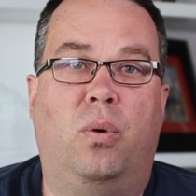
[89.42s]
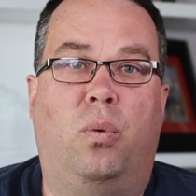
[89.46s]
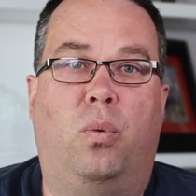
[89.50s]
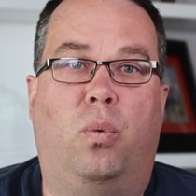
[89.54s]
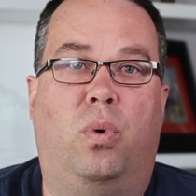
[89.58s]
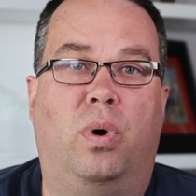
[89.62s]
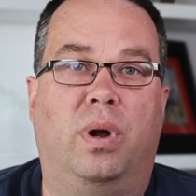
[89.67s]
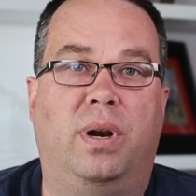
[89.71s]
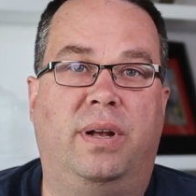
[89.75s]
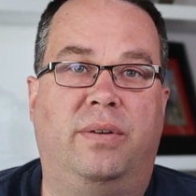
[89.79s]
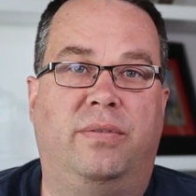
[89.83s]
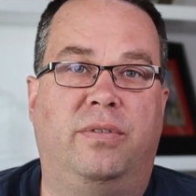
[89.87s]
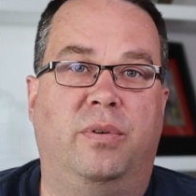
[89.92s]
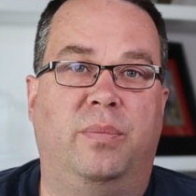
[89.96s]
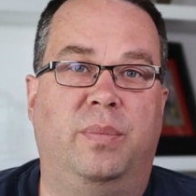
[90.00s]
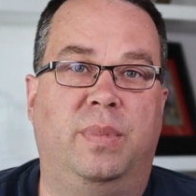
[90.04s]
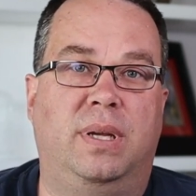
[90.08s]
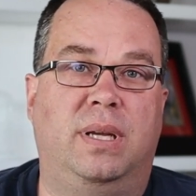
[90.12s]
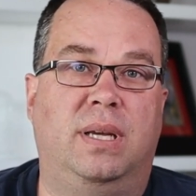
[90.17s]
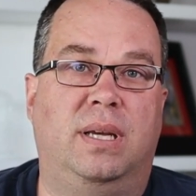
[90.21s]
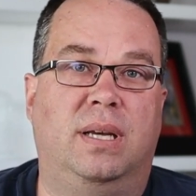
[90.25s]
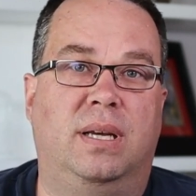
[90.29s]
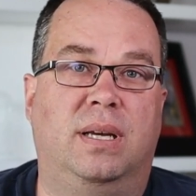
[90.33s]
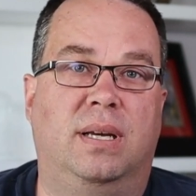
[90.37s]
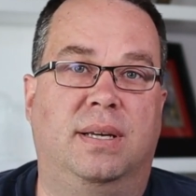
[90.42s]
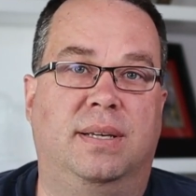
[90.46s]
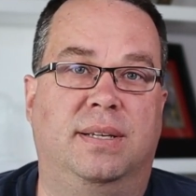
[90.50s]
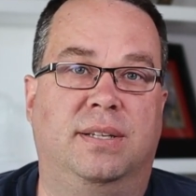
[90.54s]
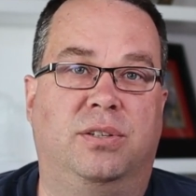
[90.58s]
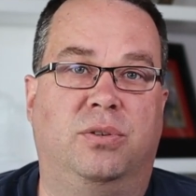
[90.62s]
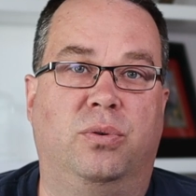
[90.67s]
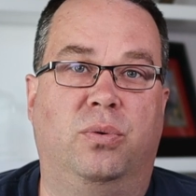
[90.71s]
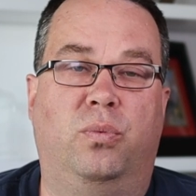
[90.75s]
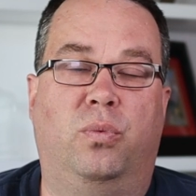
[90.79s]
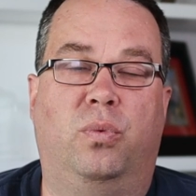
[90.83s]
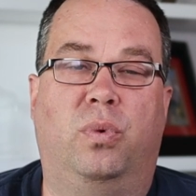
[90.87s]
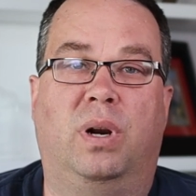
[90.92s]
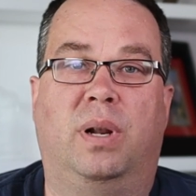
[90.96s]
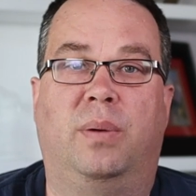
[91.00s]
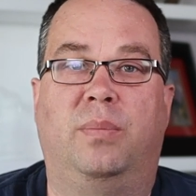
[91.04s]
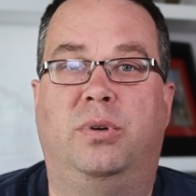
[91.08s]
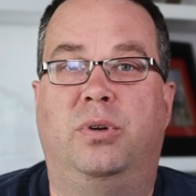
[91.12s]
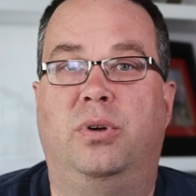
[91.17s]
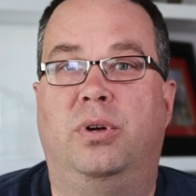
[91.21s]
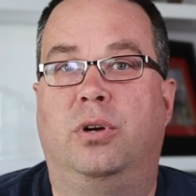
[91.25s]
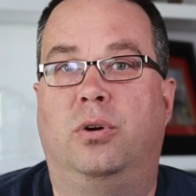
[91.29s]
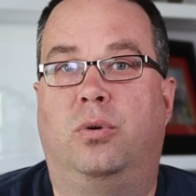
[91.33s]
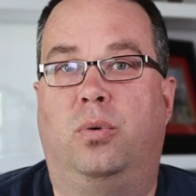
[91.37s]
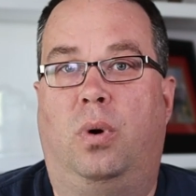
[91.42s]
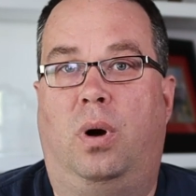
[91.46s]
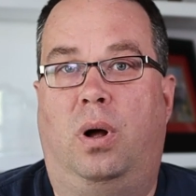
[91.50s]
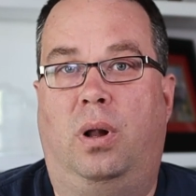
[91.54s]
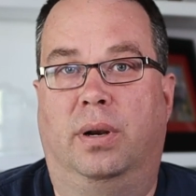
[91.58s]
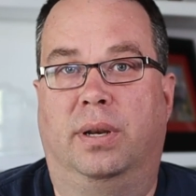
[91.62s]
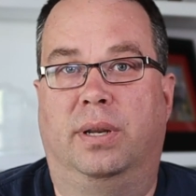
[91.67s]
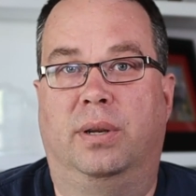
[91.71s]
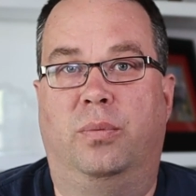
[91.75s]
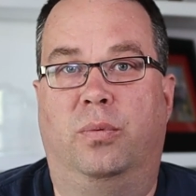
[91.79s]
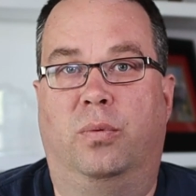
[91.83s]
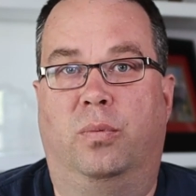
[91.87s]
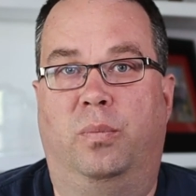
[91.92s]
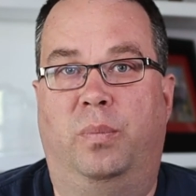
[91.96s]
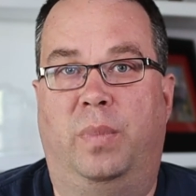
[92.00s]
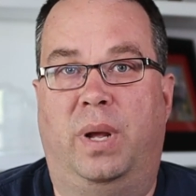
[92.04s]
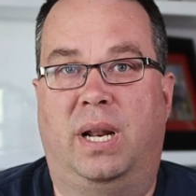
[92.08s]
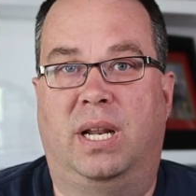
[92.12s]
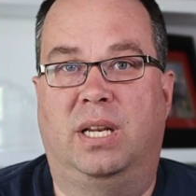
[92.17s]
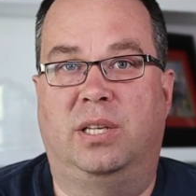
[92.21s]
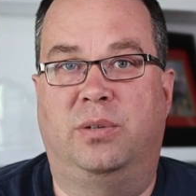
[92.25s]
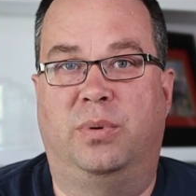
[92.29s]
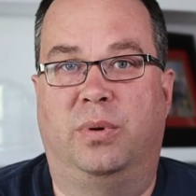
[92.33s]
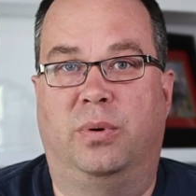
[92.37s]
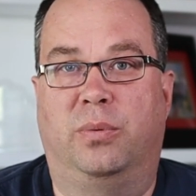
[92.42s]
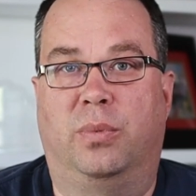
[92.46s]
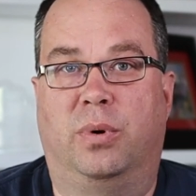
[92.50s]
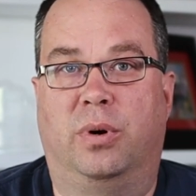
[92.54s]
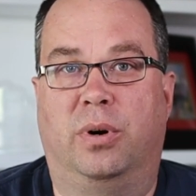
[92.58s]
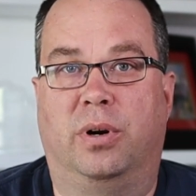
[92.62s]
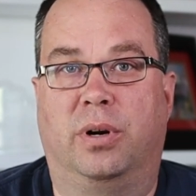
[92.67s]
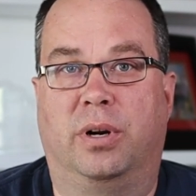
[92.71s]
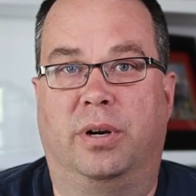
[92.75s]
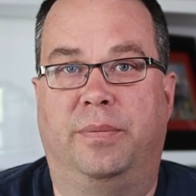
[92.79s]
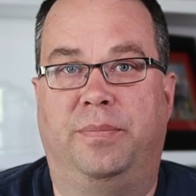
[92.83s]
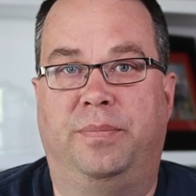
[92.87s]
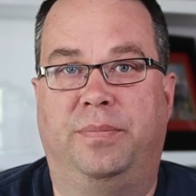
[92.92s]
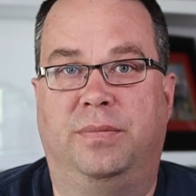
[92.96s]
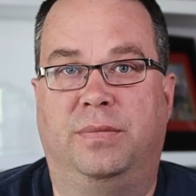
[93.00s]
One of them is when I'm doing quality management work.